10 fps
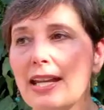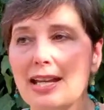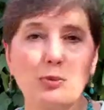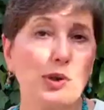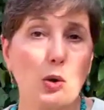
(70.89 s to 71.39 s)

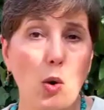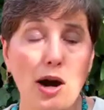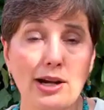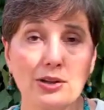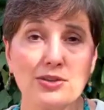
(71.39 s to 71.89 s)
It
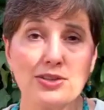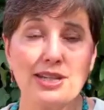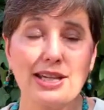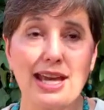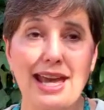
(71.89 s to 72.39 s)
requires
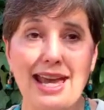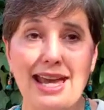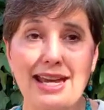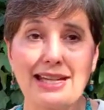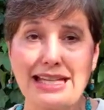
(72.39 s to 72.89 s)

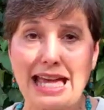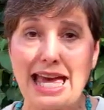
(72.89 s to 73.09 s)
a,